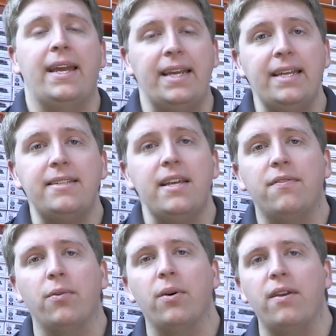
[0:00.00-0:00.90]

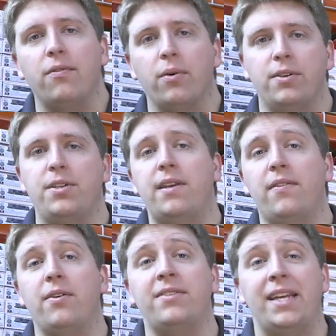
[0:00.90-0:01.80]
ET44
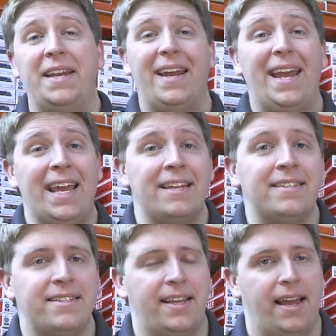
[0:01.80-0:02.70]
GEVOs in
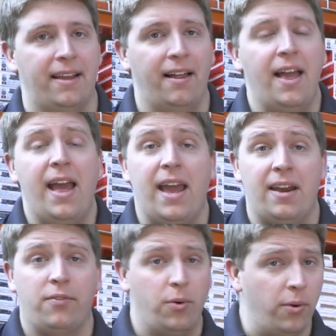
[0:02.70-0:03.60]
N scale.
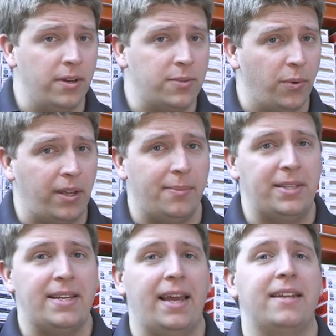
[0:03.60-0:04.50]
And of course, we're gonna be
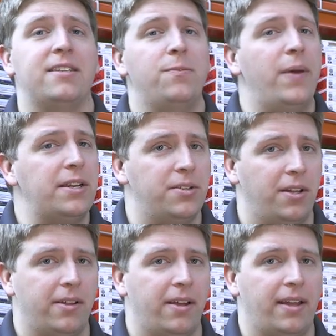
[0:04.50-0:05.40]
taking a
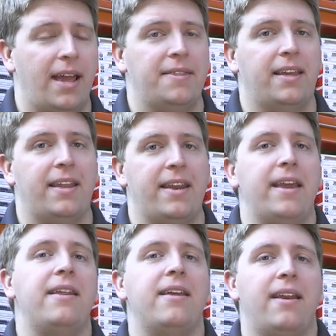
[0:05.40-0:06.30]
special look at the
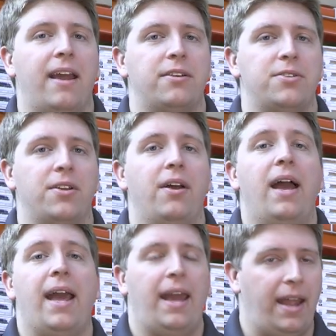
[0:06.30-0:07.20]
Canadian National
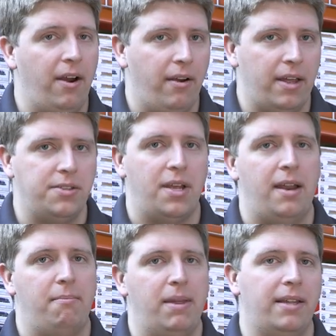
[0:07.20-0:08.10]
Heritage
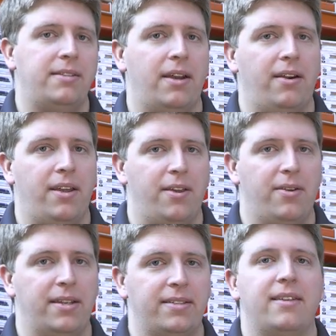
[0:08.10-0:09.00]
and Military
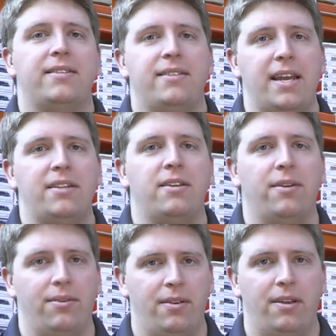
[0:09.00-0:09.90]
Units. Stay
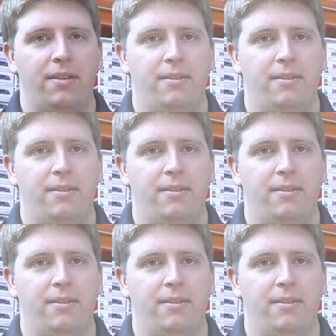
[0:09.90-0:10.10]
tuned.